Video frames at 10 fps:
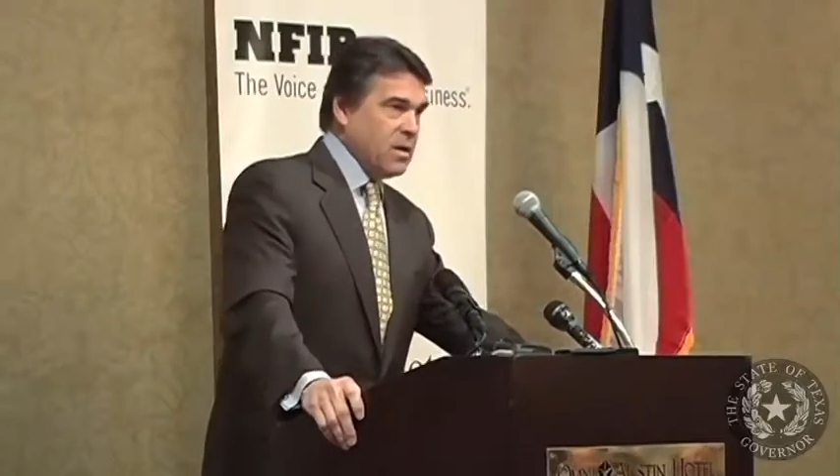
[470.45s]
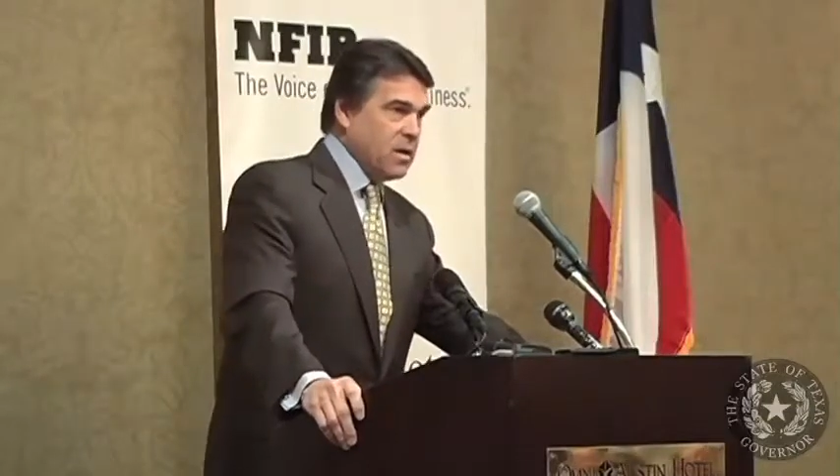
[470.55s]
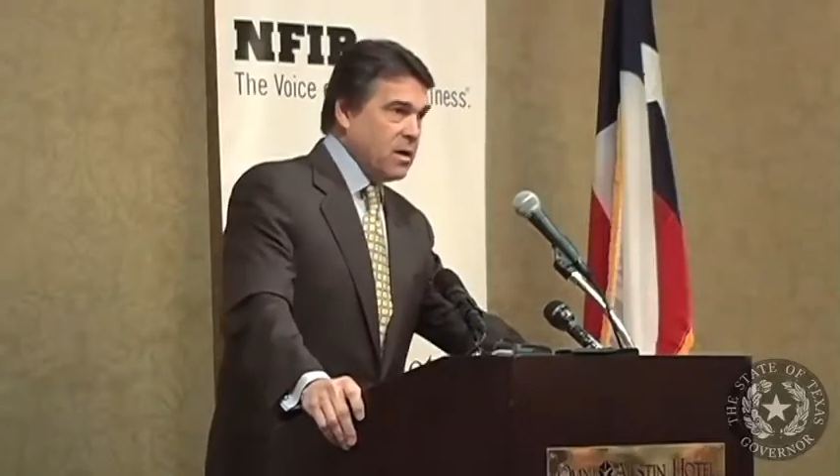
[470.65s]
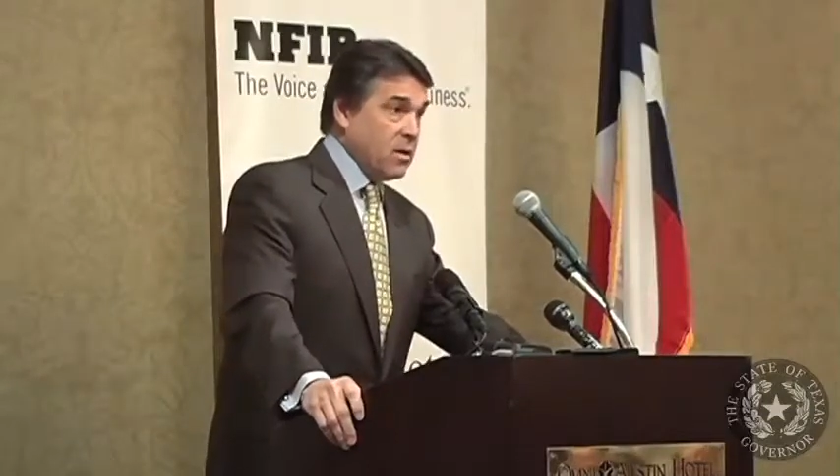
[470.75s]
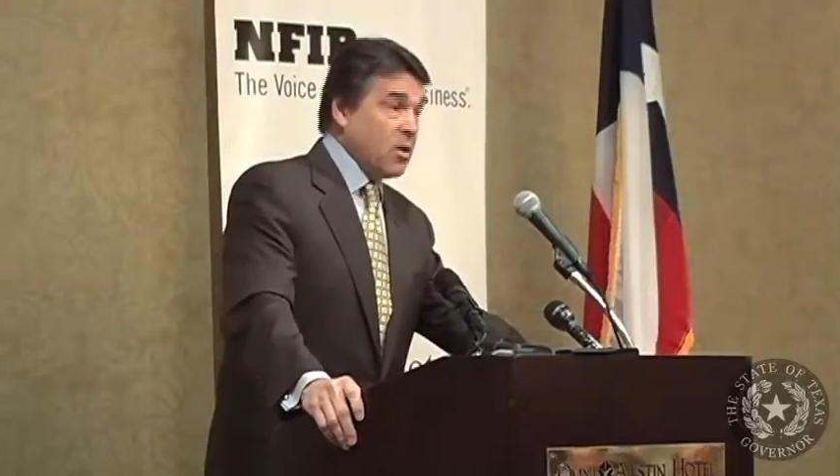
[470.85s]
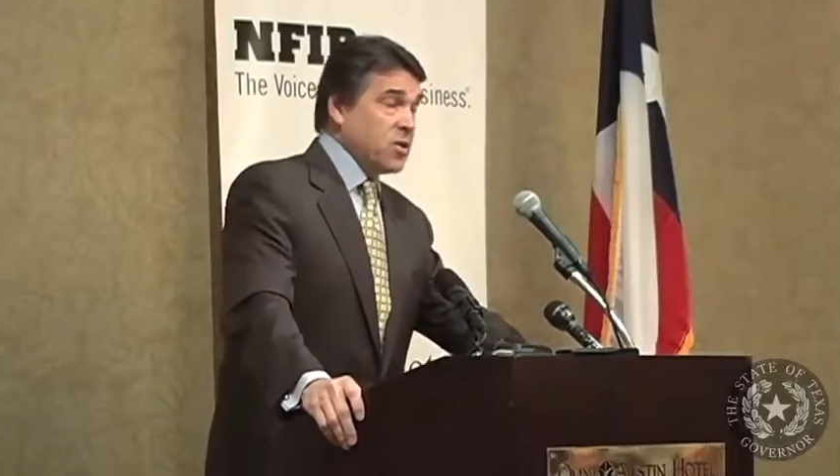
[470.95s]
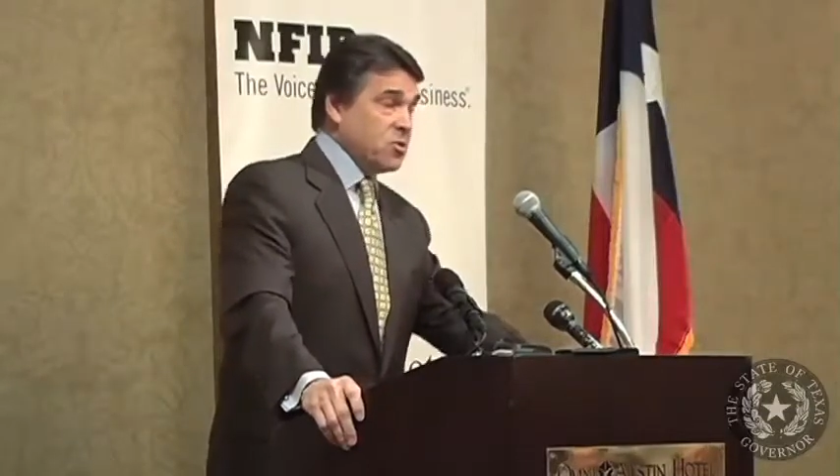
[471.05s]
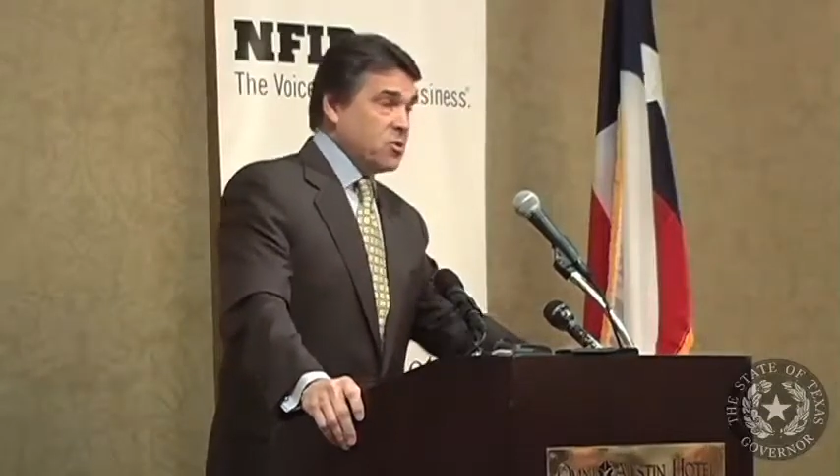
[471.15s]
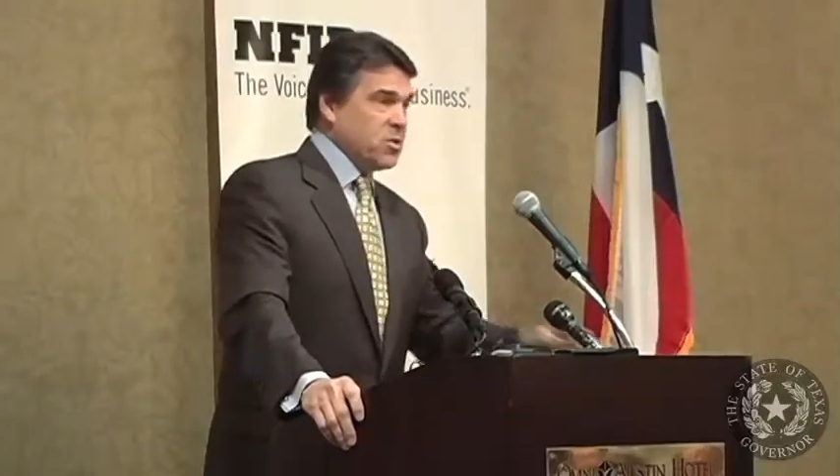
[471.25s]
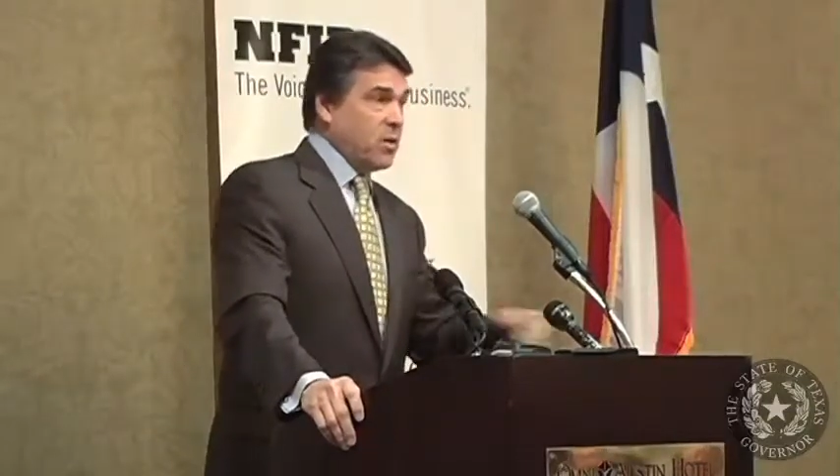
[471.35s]
or I
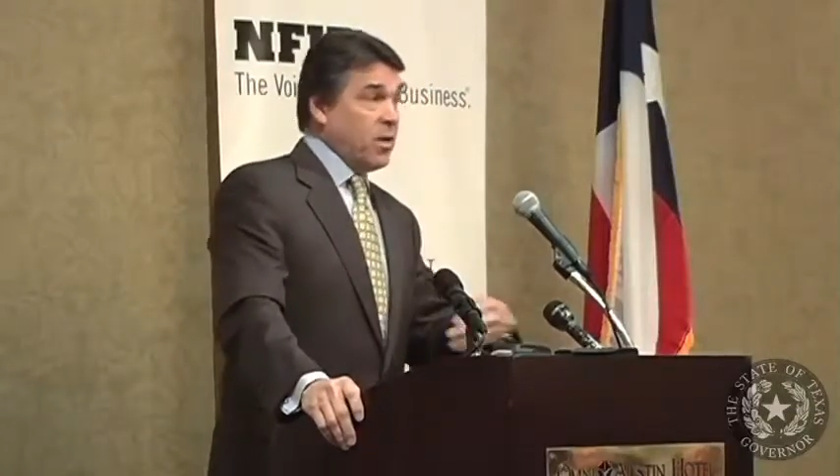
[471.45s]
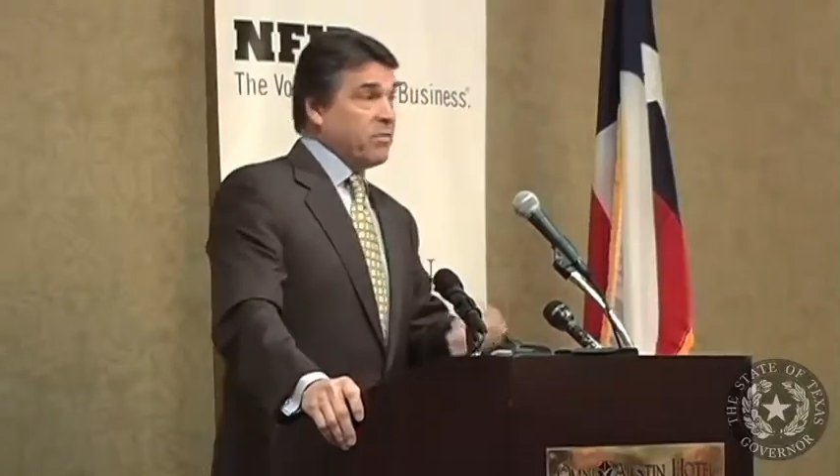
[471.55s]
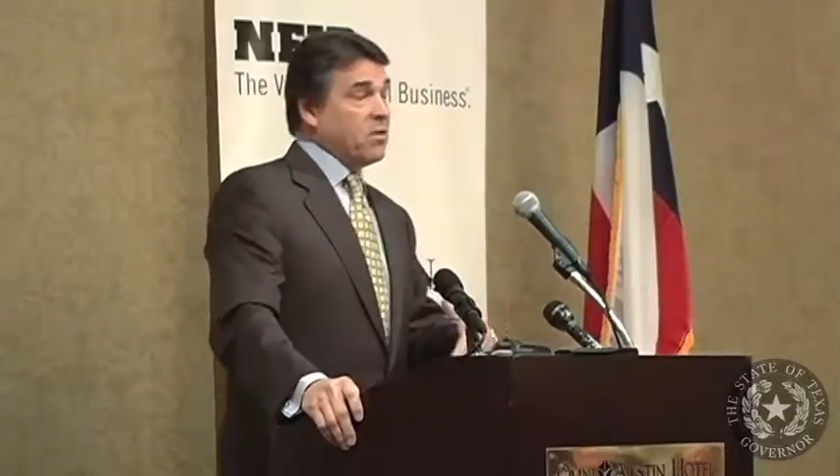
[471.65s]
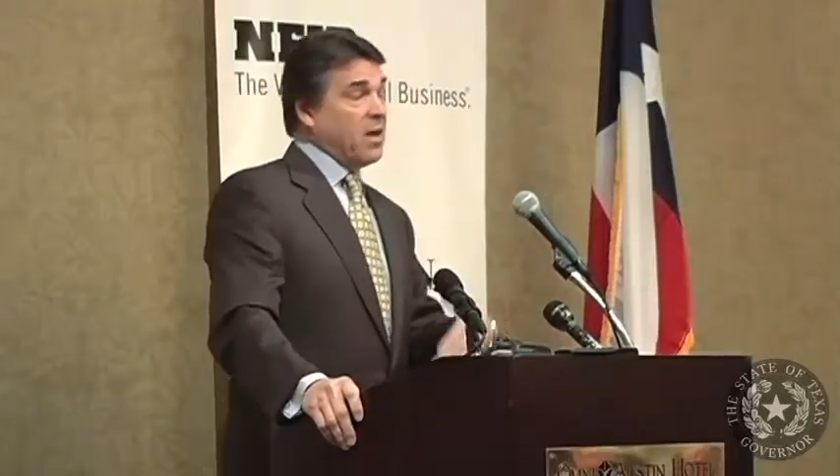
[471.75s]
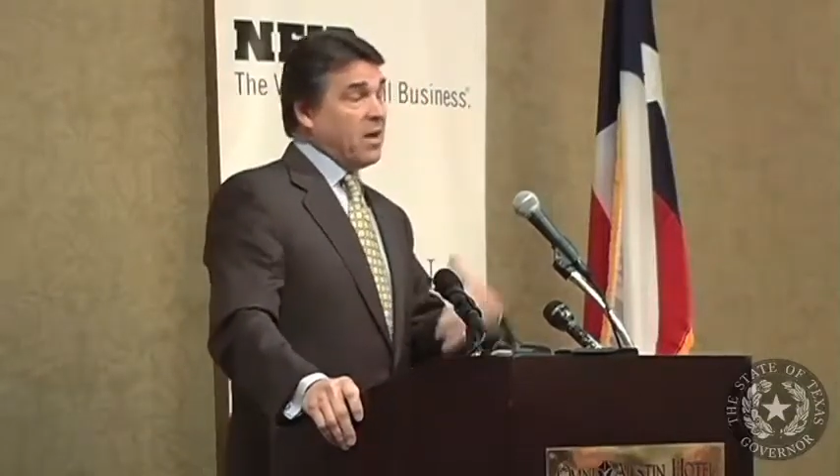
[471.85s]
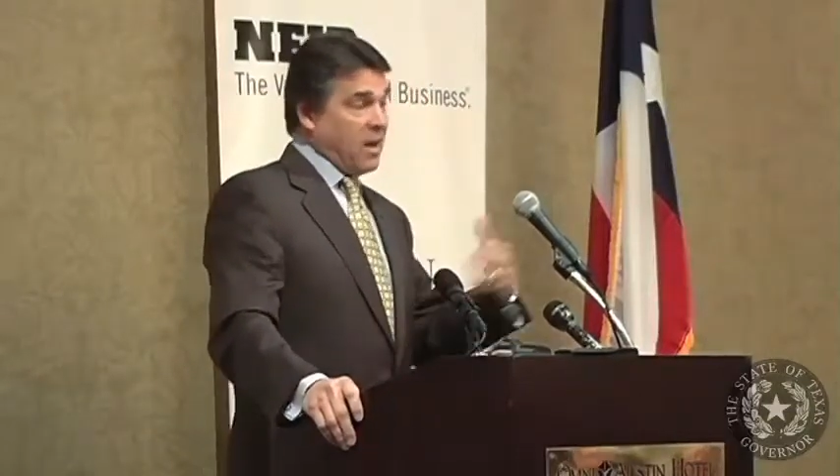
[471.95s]
should say we have to take